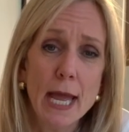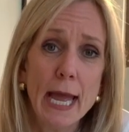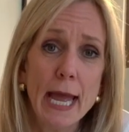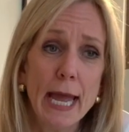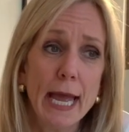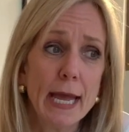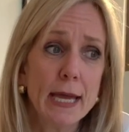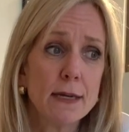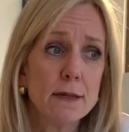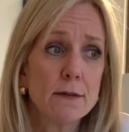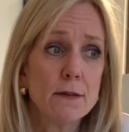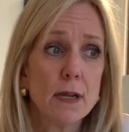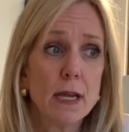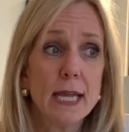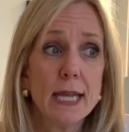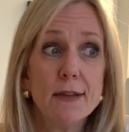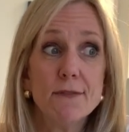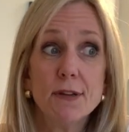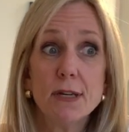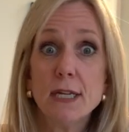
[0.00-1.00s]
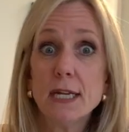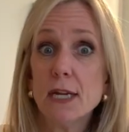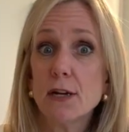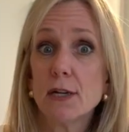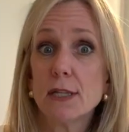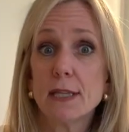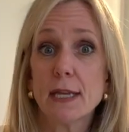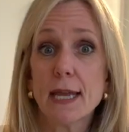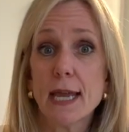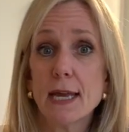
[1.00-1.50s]
And even here
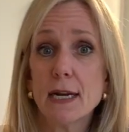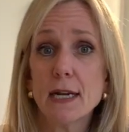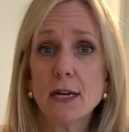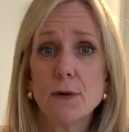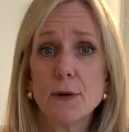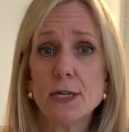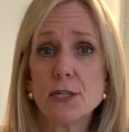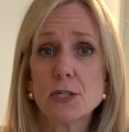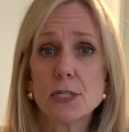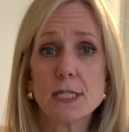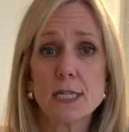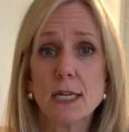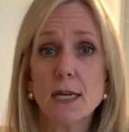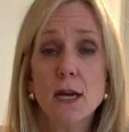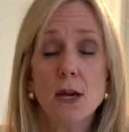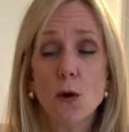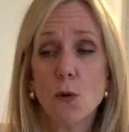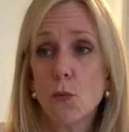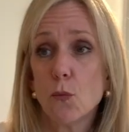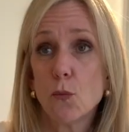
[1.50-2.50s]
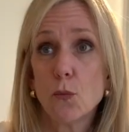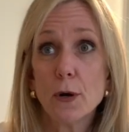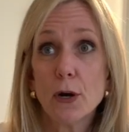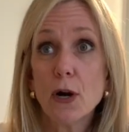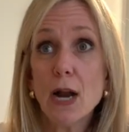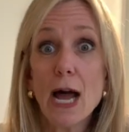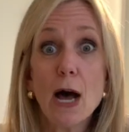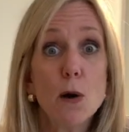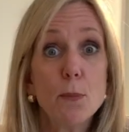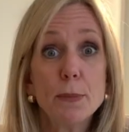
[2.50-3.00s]
at the Kannico Agency, we're
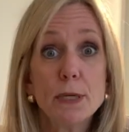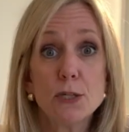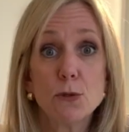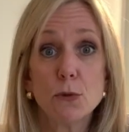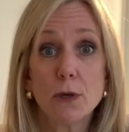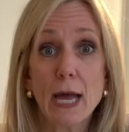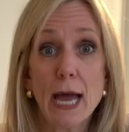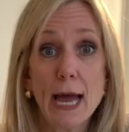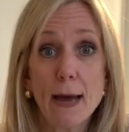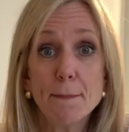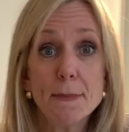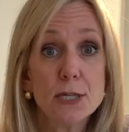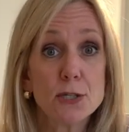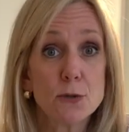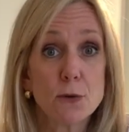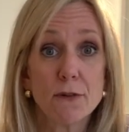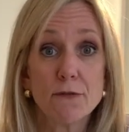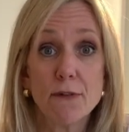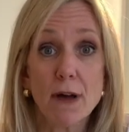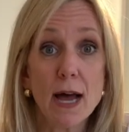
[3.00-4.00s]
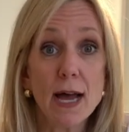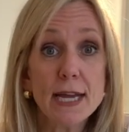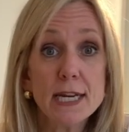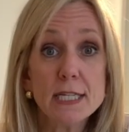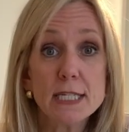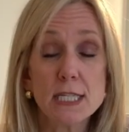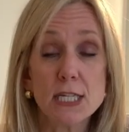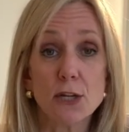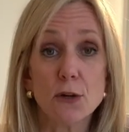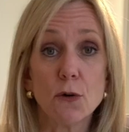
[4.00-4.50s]
happy to
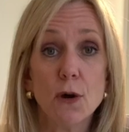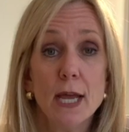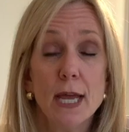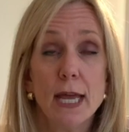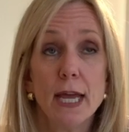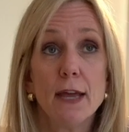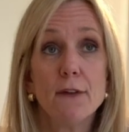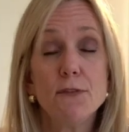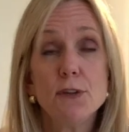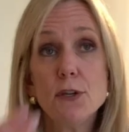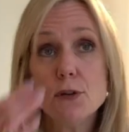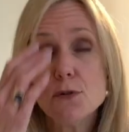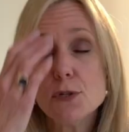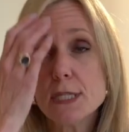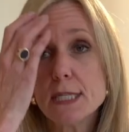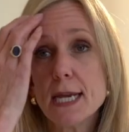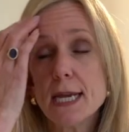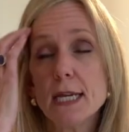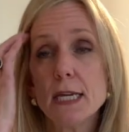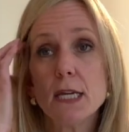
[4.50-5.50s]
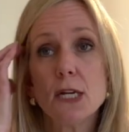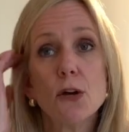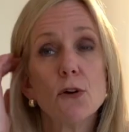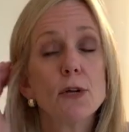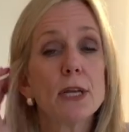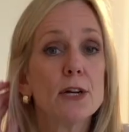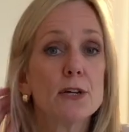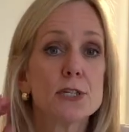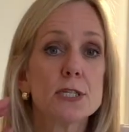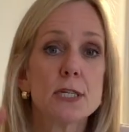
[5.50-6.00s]
advise you. If you say, you know,
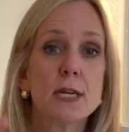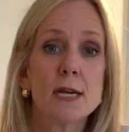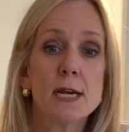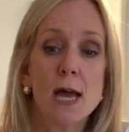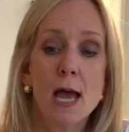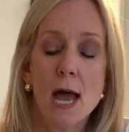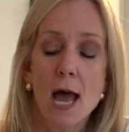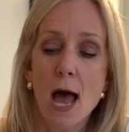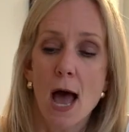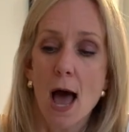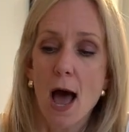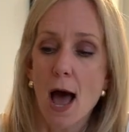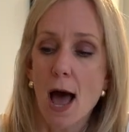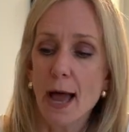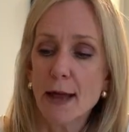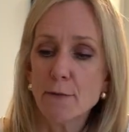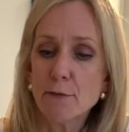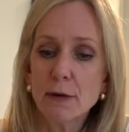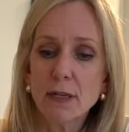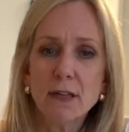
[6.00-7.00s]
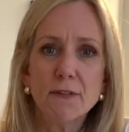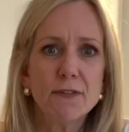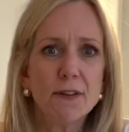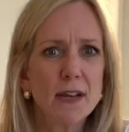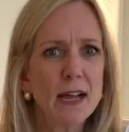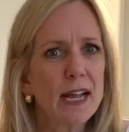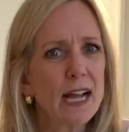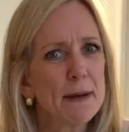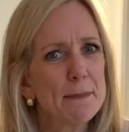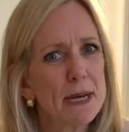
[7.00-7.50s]
Kirsten, I really feel
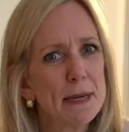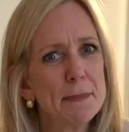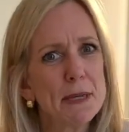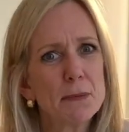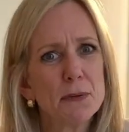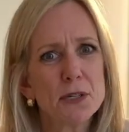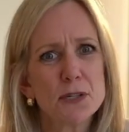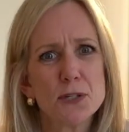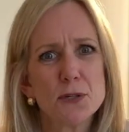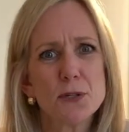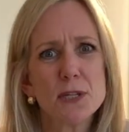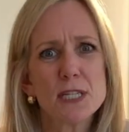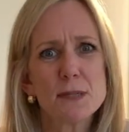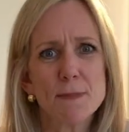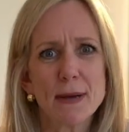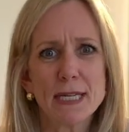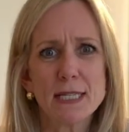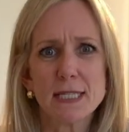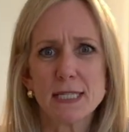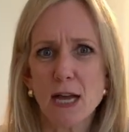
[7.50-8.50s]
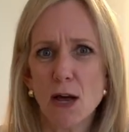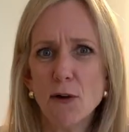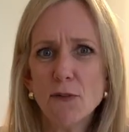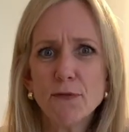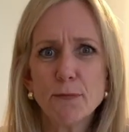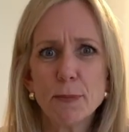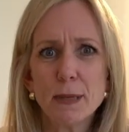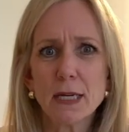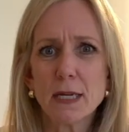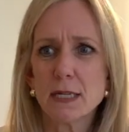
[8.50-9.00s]
like I might be able to do this myself
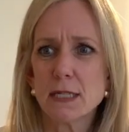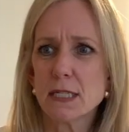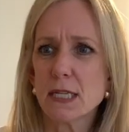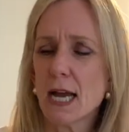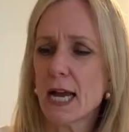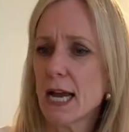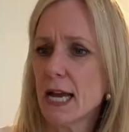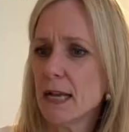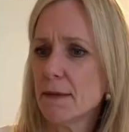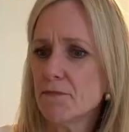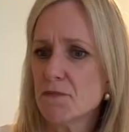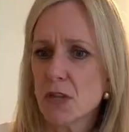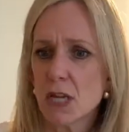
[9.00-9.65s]
because I,